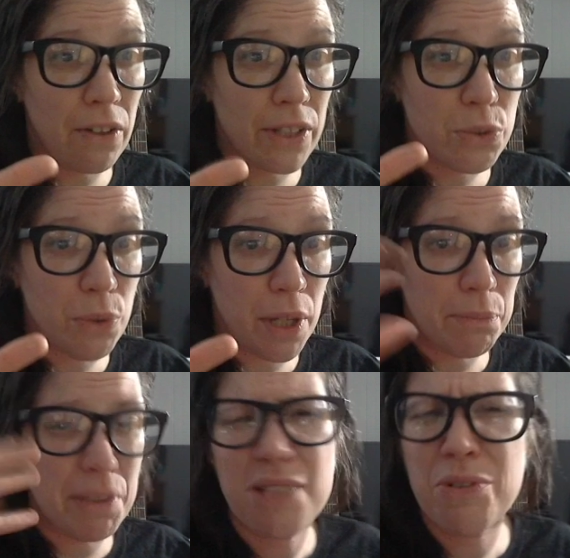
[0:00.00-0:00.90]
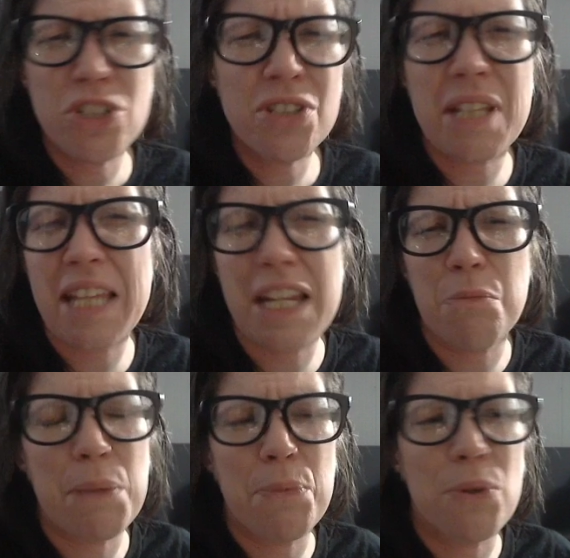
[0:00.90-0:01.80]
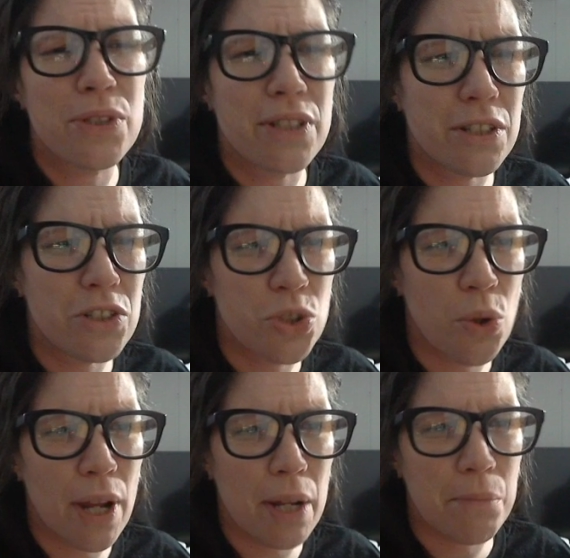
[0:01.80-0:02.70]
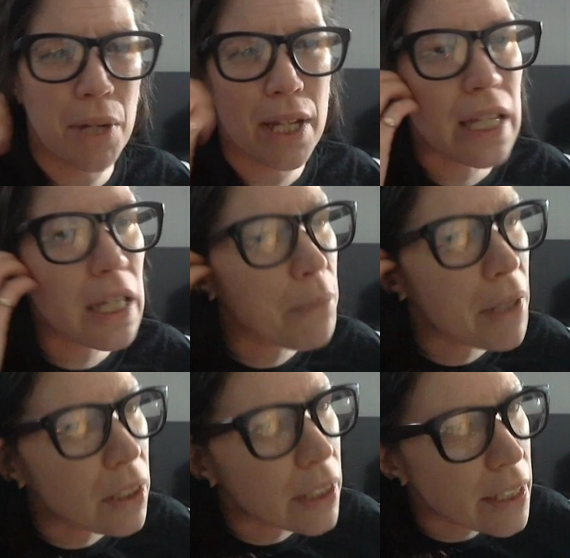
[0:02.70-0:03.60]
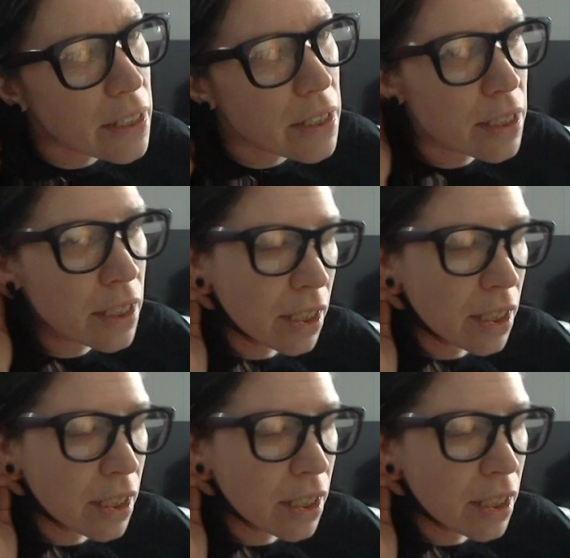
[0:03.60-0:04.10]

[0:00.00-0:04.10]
this one, because it was just getting people to join my email list,